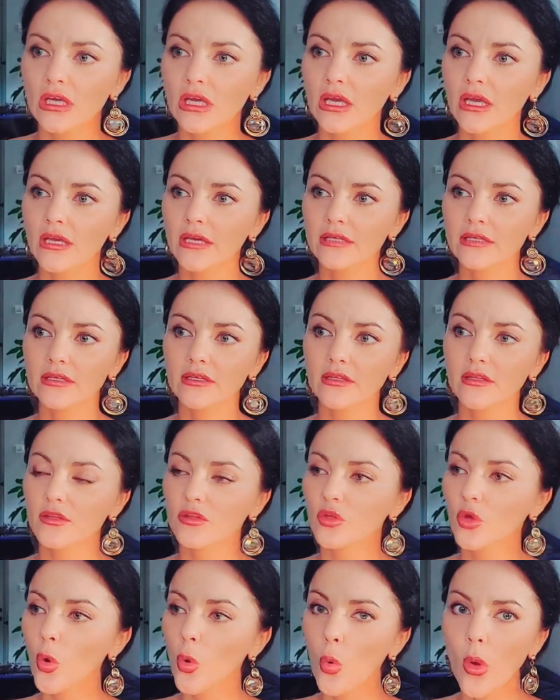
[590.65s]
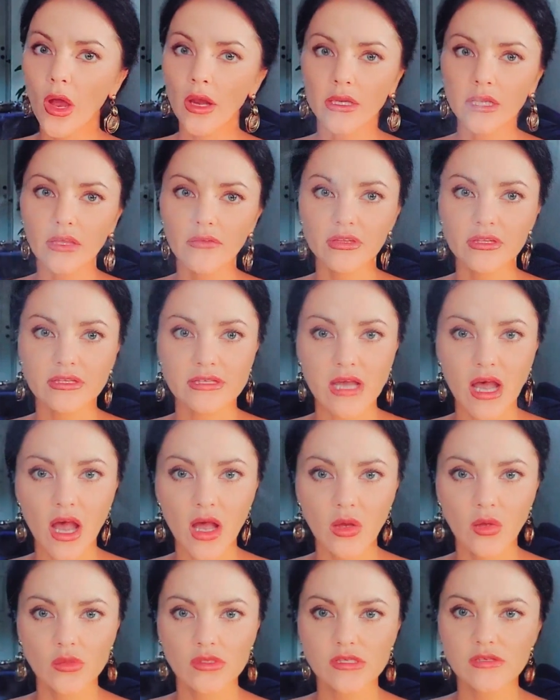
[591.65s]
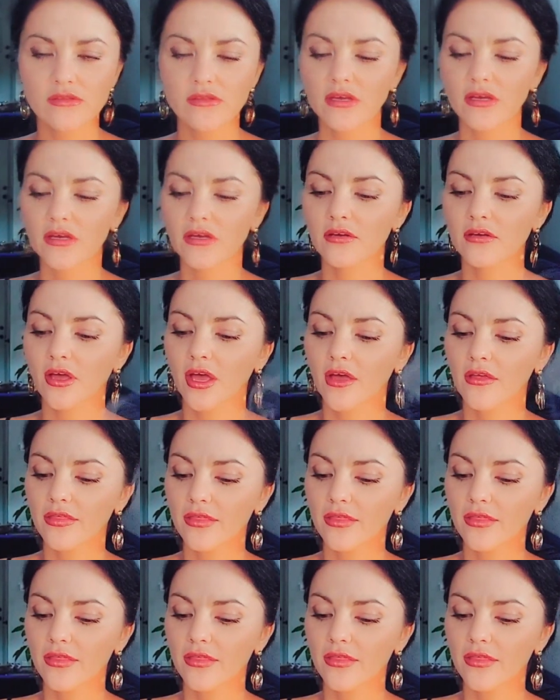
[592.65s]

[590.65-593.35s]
and no one even doubts the